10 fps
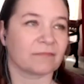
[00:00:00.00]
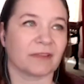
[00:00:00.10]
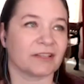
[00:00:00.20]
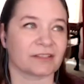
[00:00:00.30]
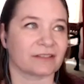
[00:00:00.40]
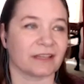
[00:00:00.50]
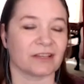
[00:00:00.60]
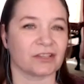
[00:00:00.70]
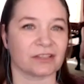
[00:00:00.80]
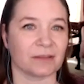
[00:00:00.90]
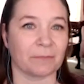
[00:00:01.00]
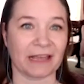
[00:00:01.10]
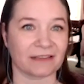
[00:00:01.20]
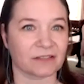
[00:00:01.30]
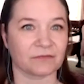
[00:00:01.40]
I just think she's the
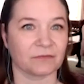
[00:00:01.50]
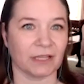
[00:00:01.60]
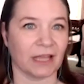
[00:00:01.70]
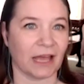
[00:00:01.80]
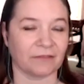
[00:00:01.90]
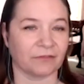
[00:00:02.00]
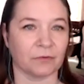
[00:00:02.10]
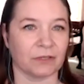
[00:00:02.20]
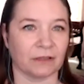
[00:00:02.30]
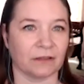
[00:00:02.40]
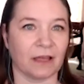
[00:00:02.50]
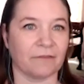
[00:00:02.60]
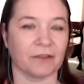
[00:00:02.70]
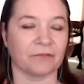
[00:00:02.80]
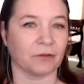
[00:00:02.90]
best at fluent
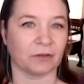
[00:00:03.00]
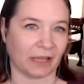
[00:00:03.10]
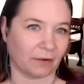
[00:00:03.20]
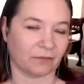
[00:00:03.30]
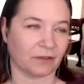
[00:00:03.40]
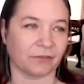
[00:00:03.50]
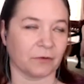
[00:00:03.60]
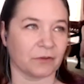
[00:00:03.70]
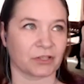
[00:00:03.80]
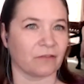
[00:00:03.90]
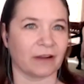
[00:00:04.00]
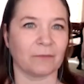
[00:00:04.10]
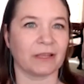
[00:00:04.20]
at the fluent language, the fluent show, right?